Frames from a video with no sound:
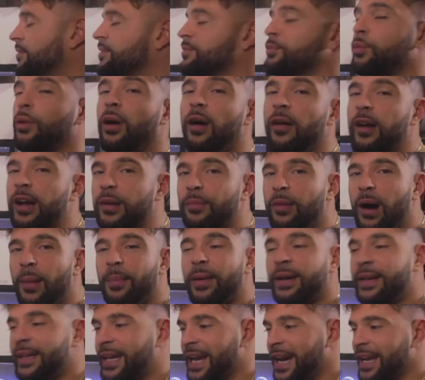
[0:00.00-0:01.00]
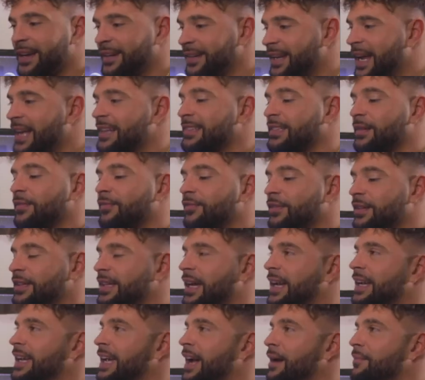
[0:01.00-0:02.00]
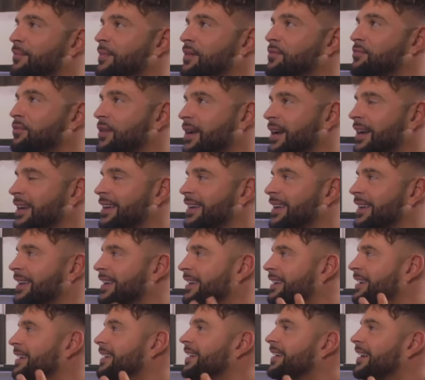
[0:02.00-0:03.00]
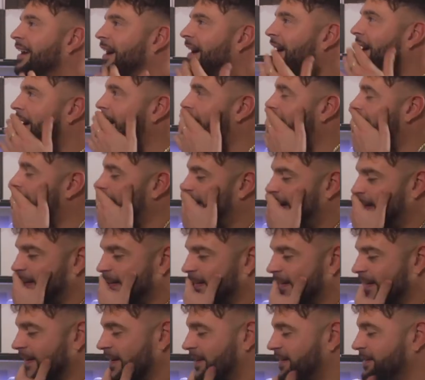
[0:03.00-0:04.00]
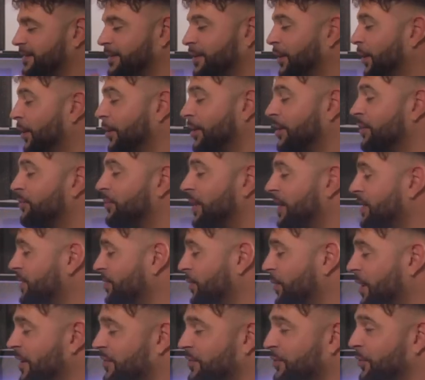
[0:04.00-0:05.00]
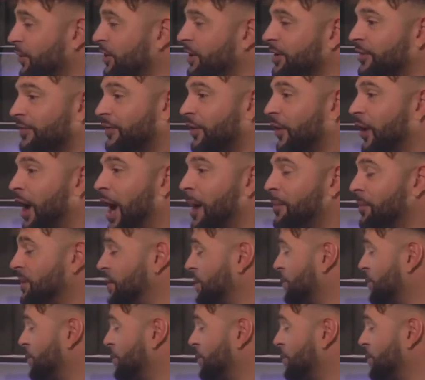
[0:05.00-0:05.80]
wiring them up. Again, that's something that can be really long if you're in the vibe and